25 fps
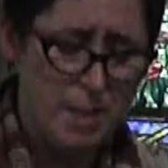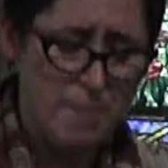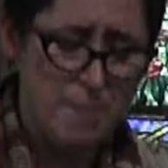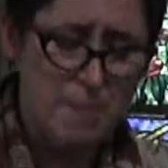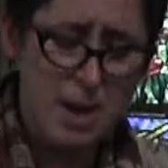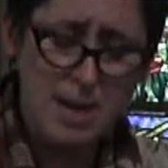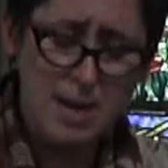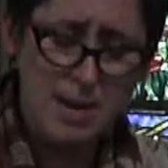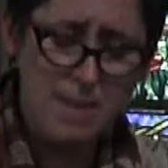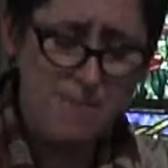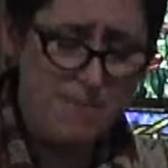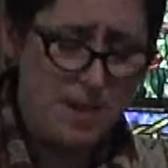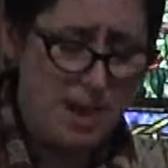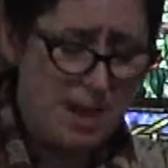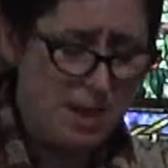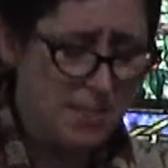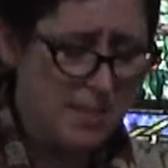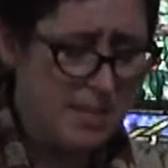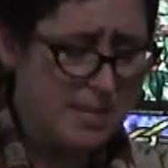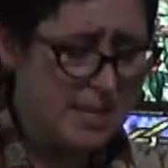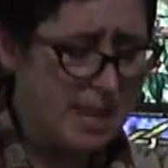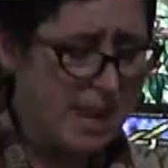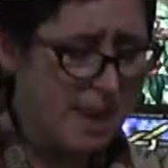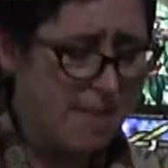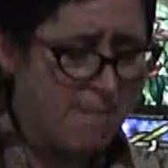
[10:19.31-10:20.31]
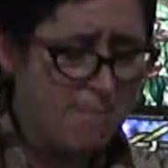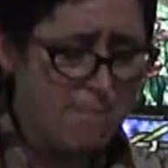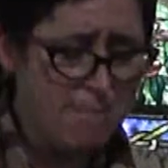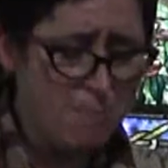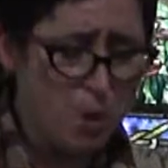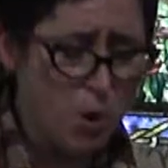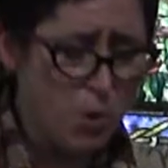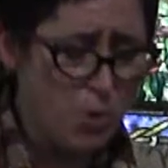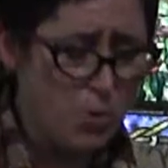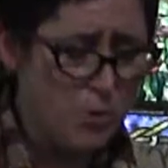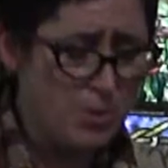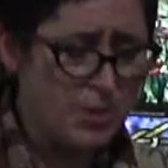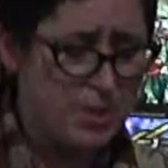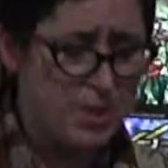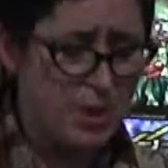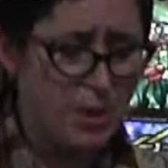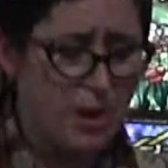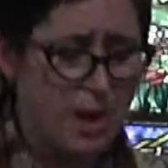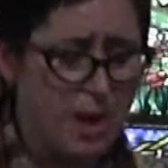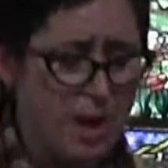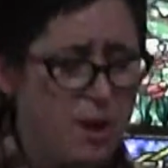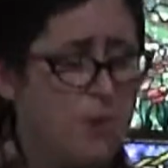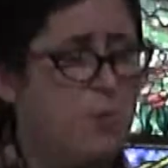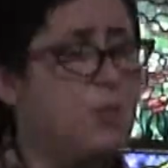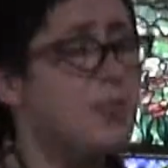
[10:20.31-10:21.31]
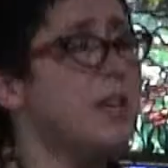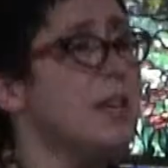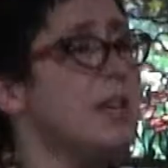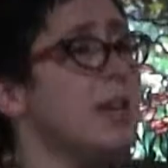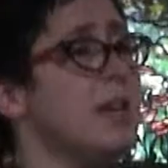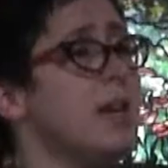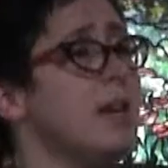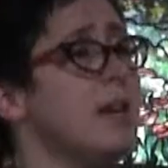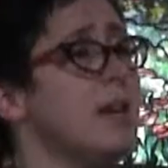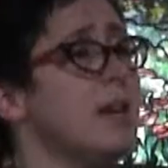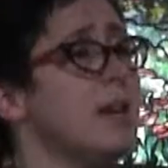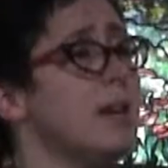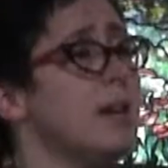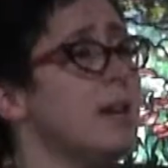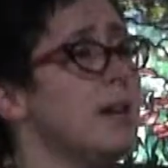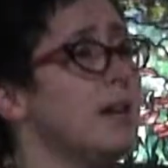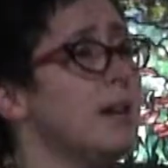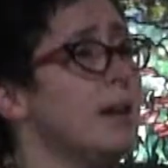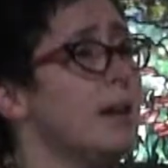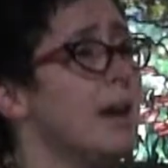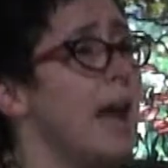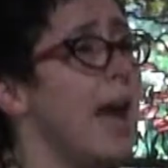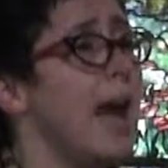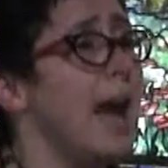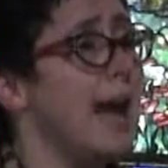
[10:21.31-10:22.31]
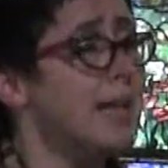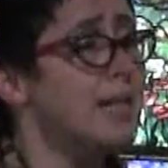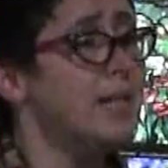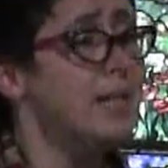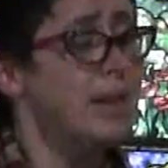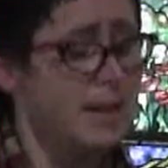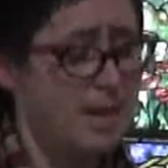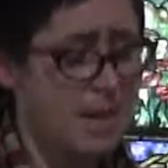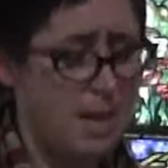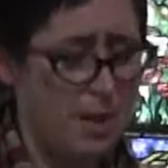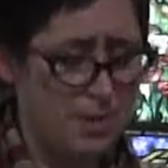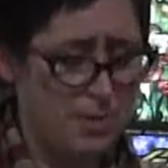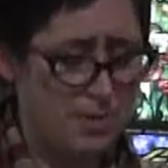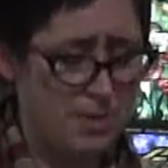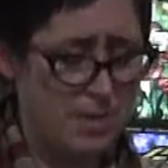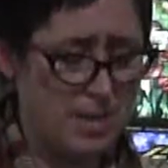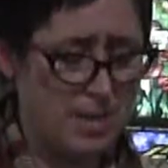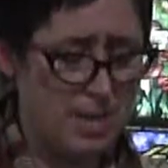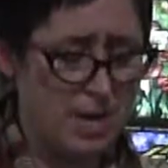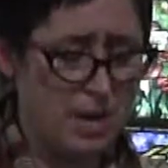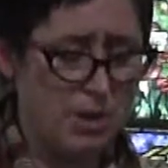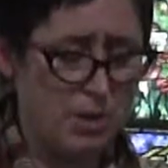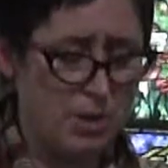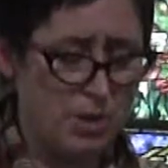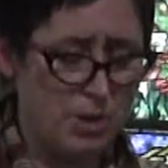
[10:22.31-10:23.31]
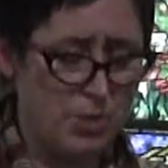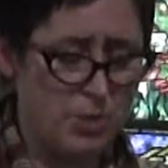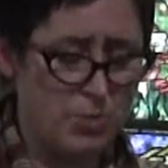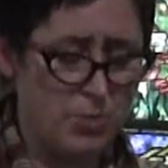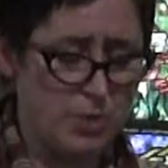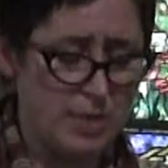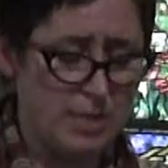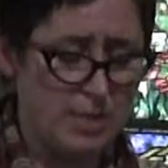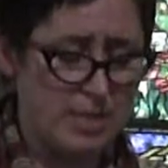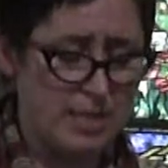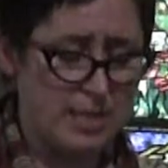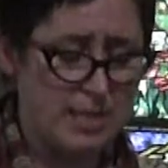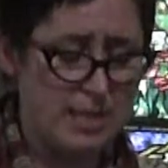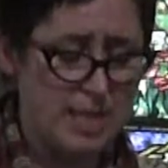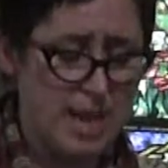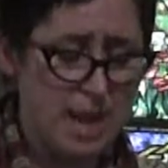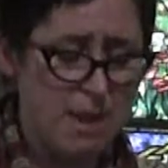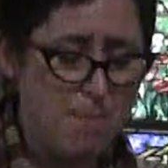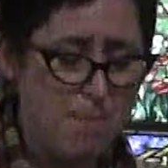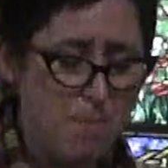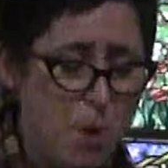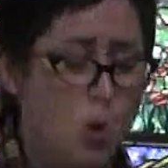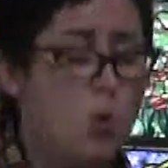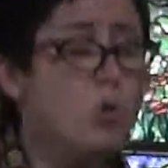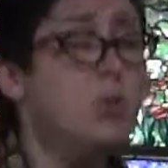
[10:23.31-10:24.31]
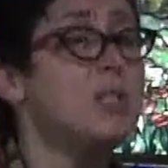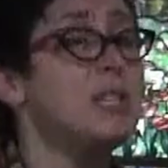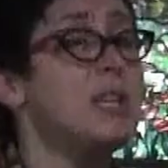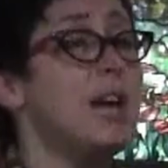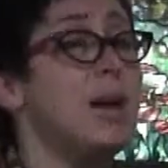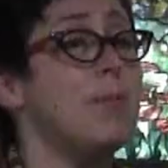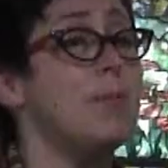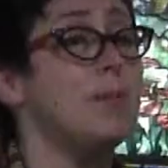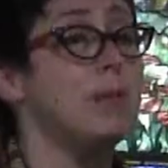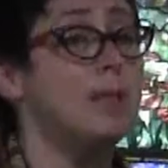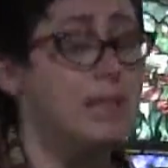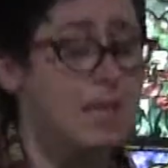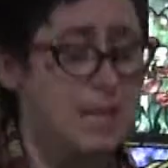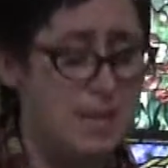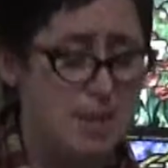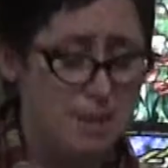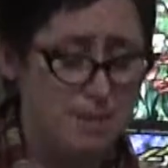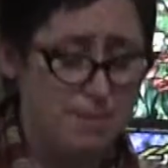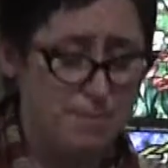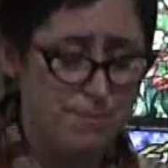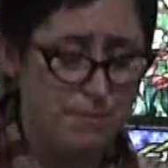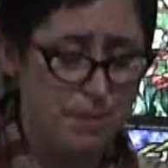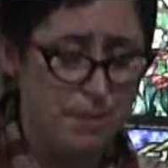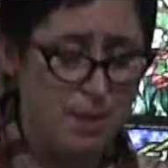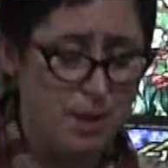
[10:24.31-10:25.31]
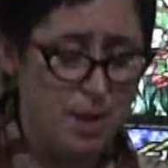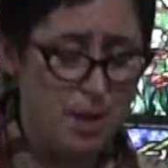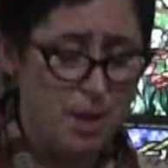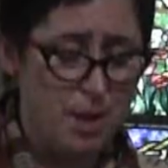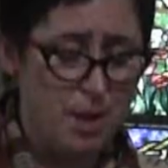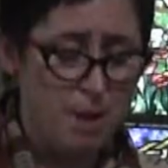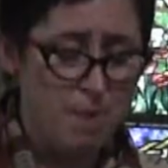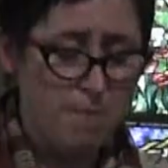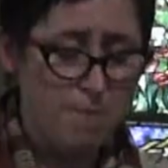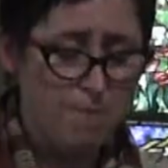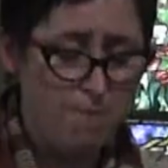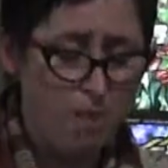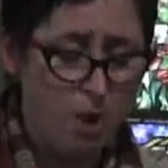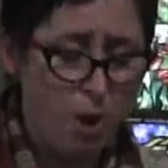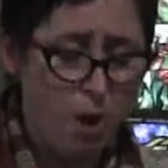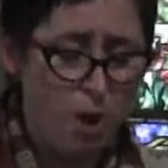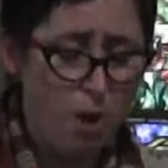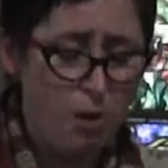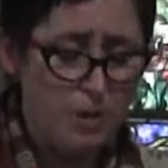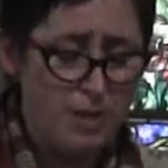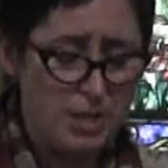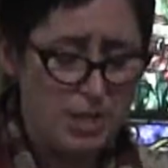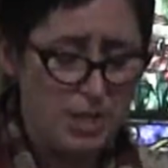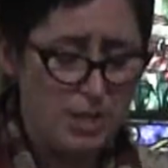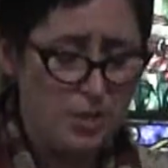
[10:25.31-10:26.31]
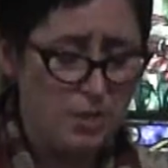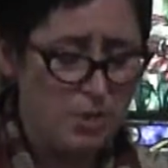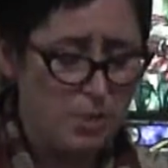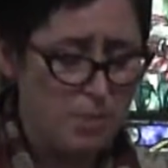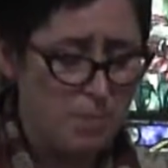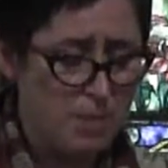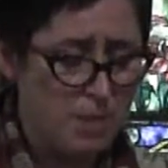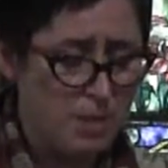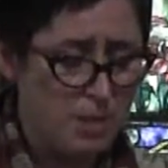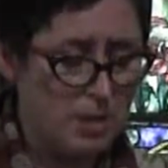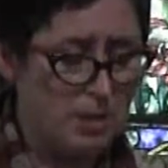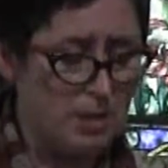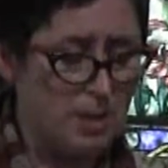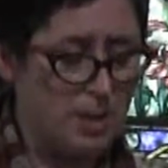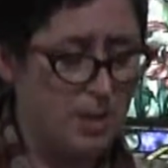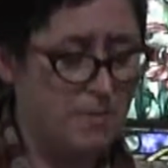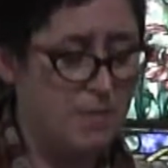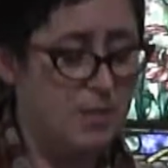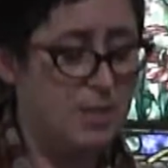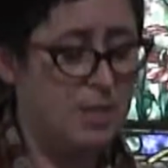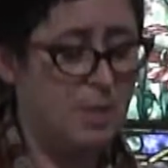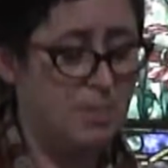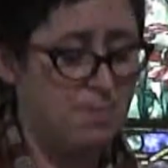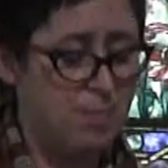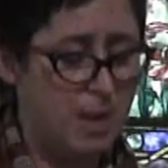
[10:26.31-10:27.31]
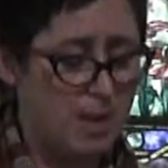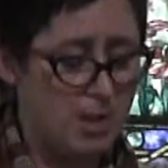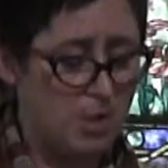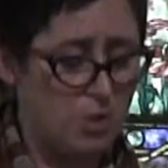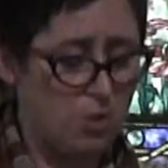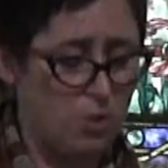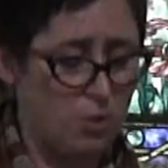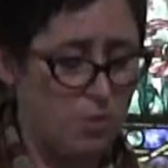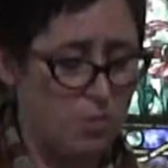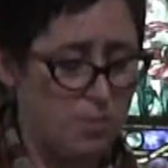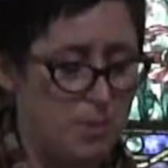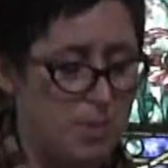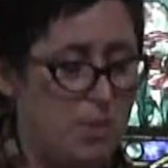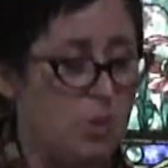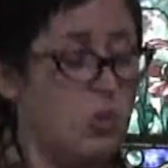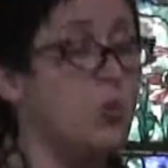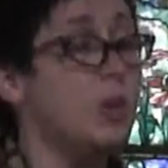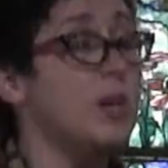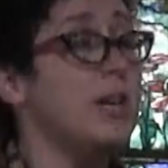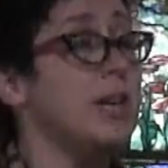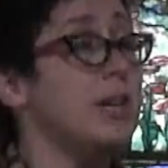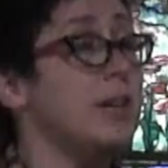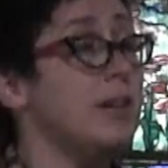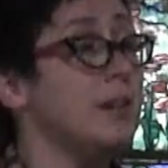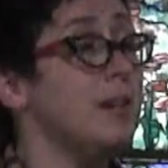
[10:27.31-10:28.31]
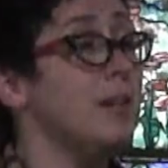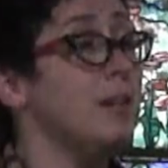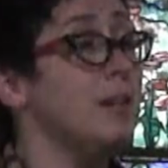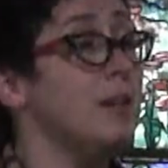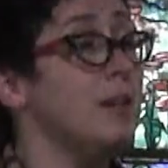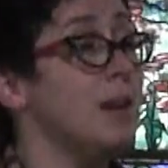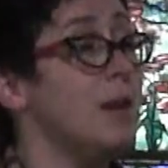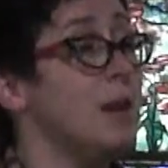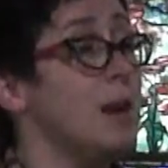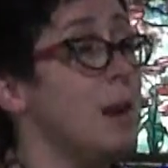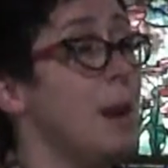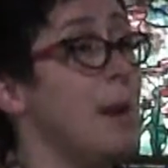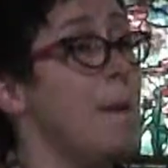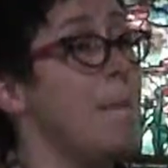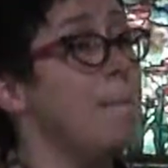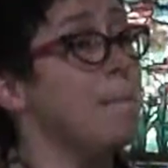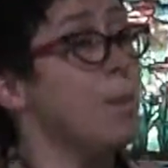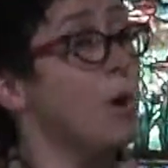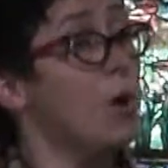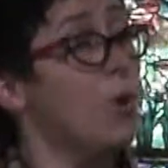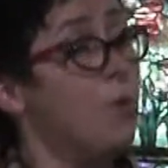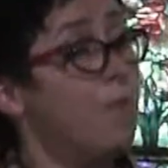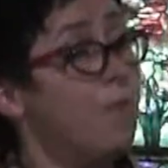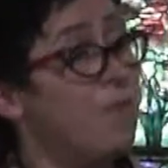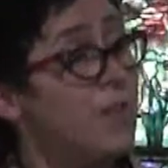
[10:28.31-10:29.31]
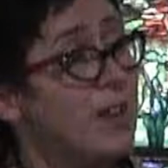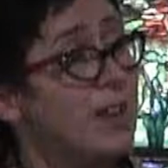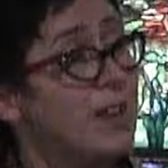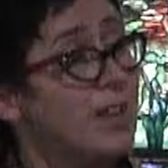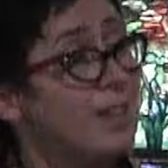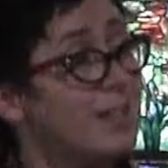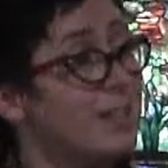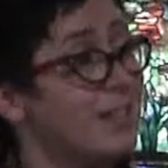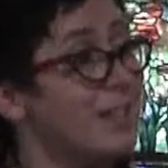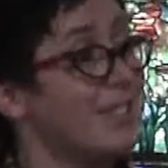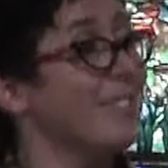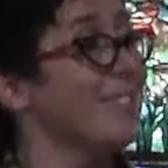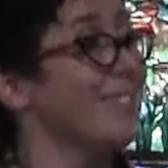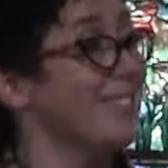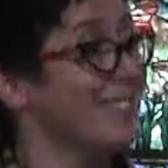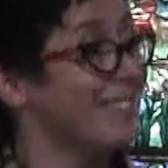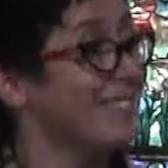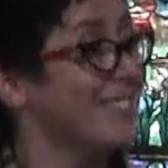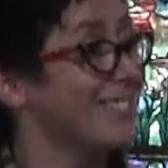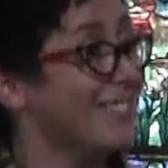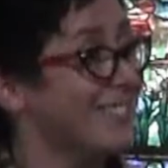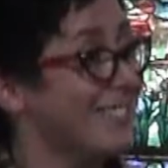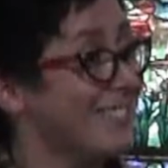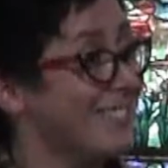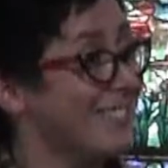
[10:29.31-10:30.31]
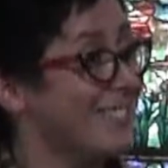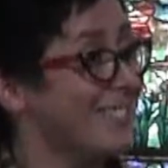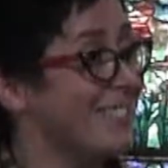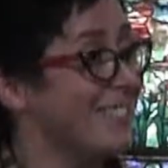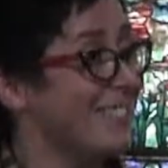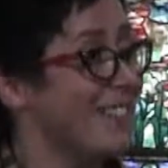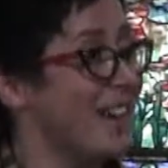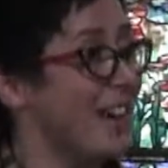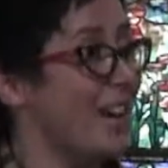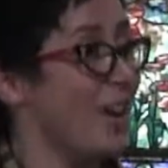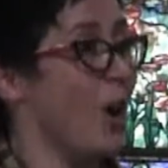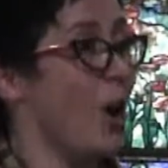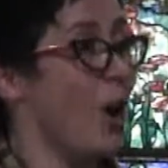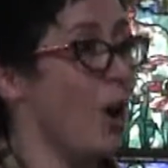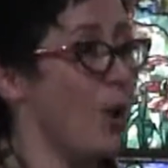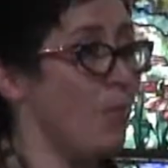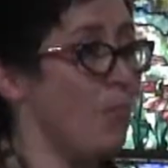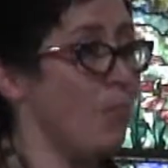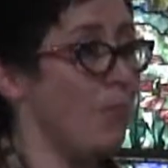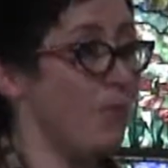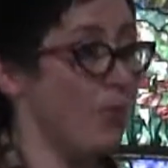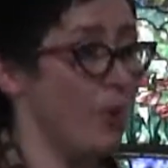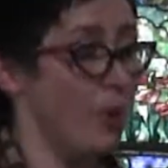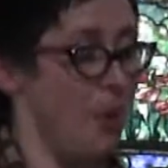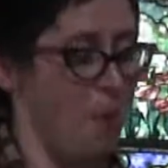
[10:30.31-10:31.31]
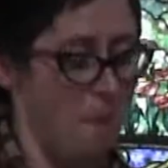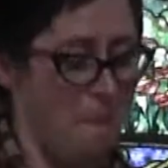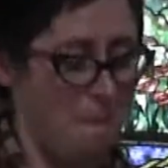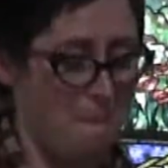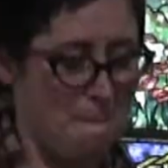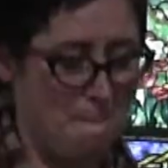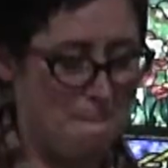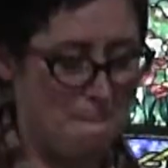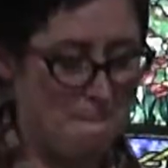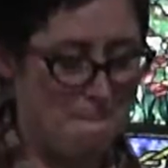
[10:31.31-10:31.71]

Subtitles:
Many families have both their healthy and unhealthy characteristics, and most, I believe, fall near the middle of the spectrum between perfect and harmful.